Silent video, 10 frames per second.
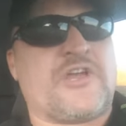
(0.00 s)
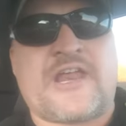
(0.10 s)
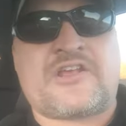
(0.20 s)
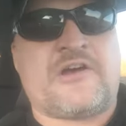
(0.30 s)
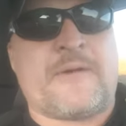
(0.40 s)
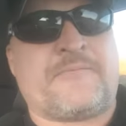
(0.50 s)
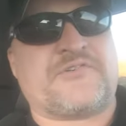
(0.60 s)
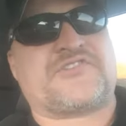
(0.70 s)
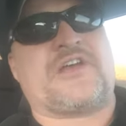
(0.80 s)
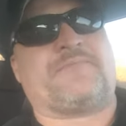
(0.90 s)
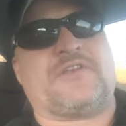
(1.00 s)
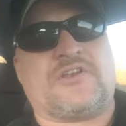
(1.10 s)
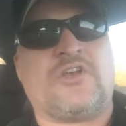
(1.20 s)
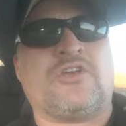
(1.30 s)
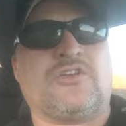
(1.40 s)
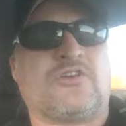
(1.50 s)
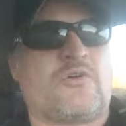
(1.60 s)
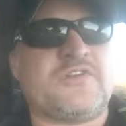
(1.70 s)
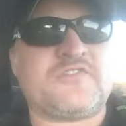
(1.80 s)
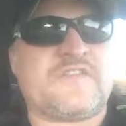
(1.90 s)
got to come up with something. You're
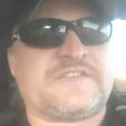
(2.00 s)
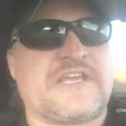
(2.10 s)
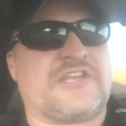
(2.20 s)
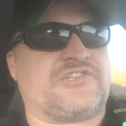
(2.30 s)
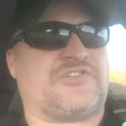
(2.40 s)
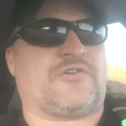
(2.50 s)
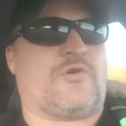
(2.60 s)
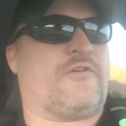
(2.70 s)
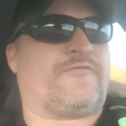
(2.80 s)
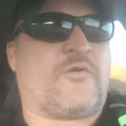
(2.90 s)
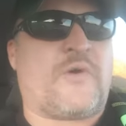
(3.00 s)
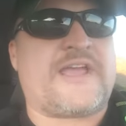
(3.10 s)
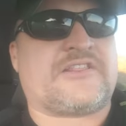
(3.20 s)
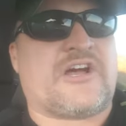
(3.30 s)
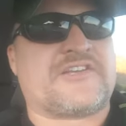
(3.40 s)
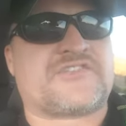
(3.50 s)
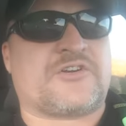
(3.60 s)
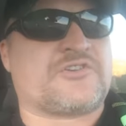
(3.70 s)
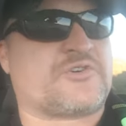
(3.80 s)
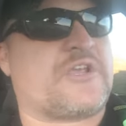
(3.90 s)
going to the dentist. You're going for weight loss
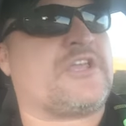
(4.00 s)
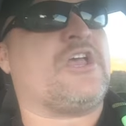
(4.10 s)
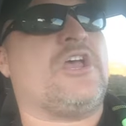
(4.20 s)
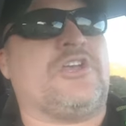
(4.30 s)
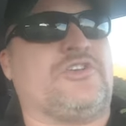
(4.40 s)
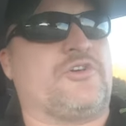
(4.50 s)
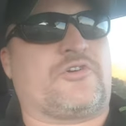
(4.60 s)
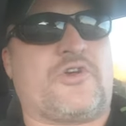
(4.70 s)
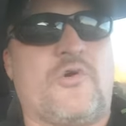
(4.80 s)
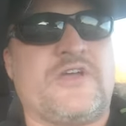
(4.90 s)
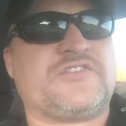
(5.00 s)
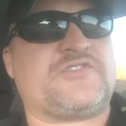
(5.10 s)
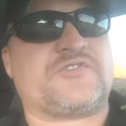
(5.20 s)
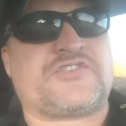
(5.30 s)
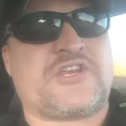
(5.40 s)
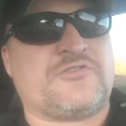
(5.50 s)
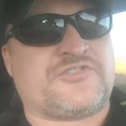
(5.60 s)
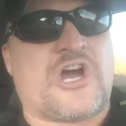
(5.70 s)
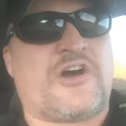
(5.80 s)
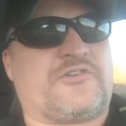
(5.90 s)
surgery. You're going to see your
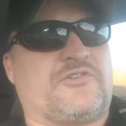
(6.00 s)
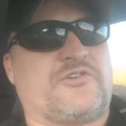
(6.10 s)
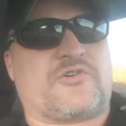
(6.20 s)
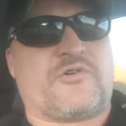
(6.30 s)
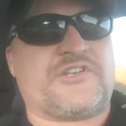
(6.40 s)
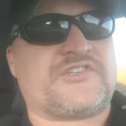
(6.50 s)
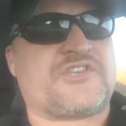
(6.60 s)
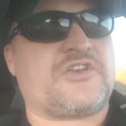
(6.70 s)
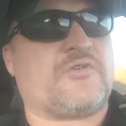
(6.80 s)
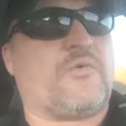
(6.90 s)
daughter. You're going to see your